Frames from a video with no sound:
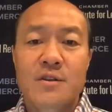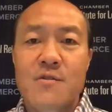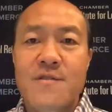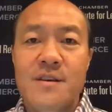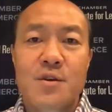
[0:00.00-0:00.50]
And
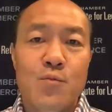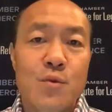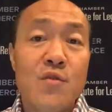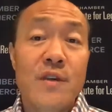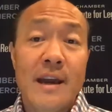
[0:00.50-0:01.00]
so things are
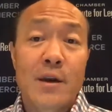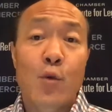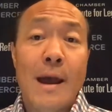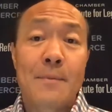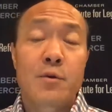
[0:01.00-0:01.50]
moving at a
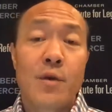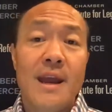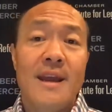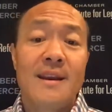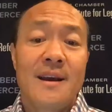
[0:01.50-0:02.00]
rapid
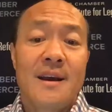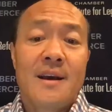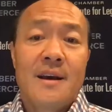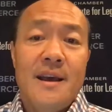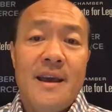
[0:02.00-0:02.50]
rate,
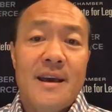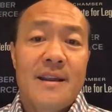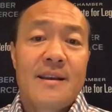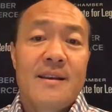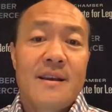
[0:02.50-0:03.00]

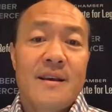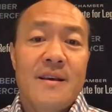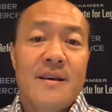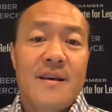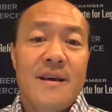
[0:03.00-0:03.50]
and
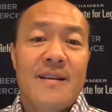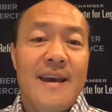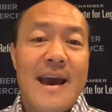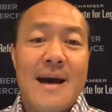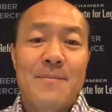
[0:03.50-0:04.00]
it
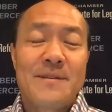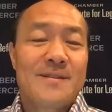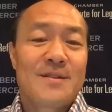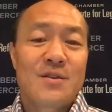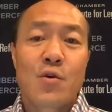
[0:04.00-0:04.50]

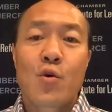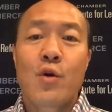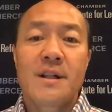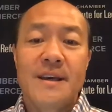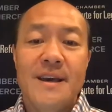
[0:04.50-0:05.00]
happens so
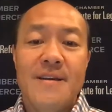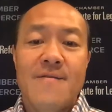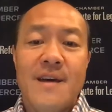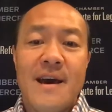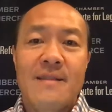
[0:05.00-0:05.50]
quickly
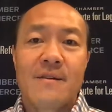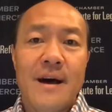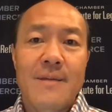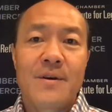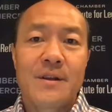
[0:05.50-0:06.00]
that the
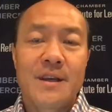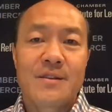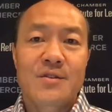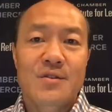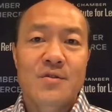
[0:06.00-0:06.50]
liability
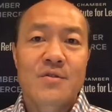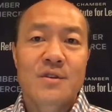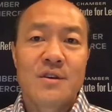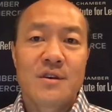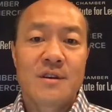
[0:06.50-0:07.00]
concerns
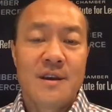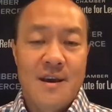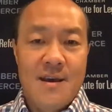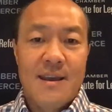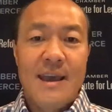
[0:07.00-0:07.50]
could
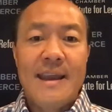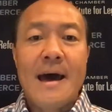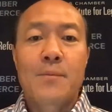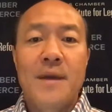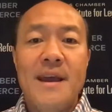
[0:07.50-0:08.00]
get
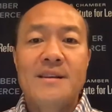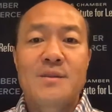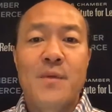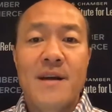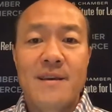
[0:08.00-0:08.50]

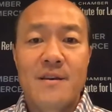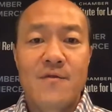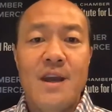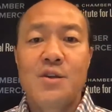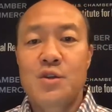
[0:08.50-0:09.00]
outpaced by the
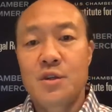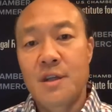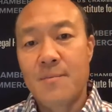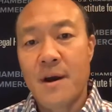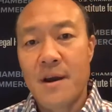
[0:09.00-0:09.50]
innovation
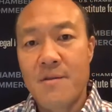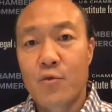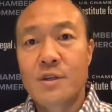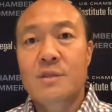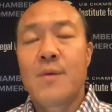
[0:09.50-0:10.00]
and by the
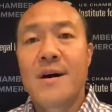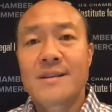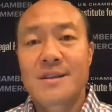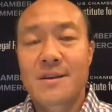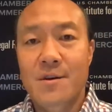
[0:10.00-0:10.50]

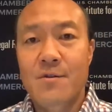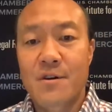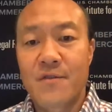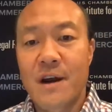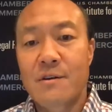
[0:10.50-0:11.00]
response to the
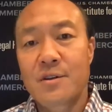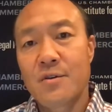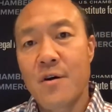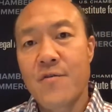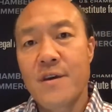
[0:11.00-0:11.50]
coronavirus.
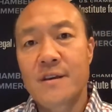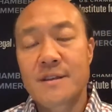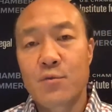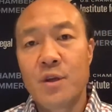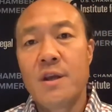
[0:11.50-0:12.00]
So all things
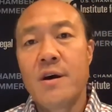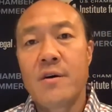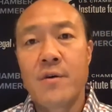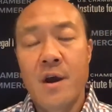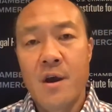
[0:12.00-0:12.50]
that we
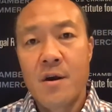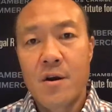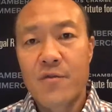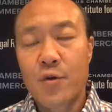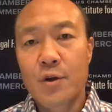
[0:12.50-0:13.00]
know
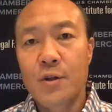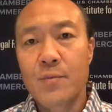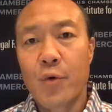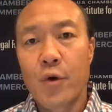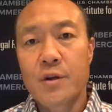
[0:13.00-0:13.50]
are of critical
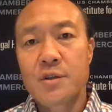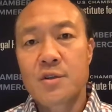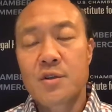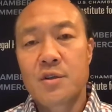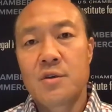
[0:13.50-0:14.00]

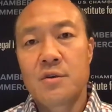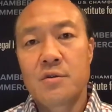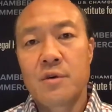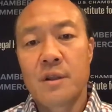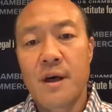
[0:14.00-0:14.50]
importance
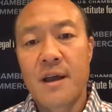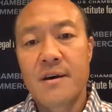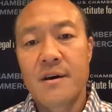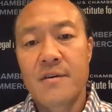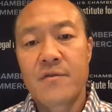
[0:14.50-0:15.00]
to a lot
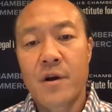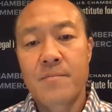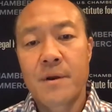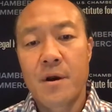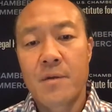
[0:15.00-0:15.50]
of our
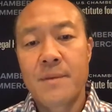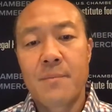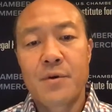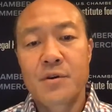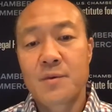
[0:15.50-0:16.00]

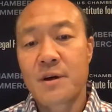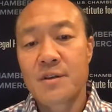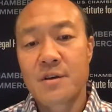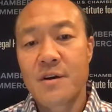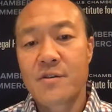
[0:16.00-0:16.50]
members, but
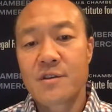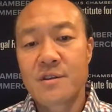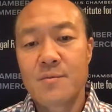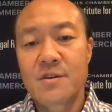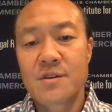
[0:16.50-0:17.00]
also for the
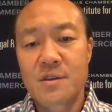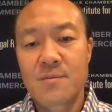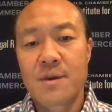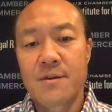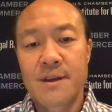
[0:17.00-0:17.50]
business
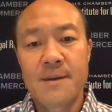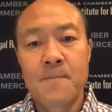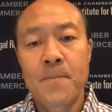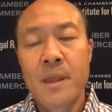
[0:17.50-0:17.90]
community.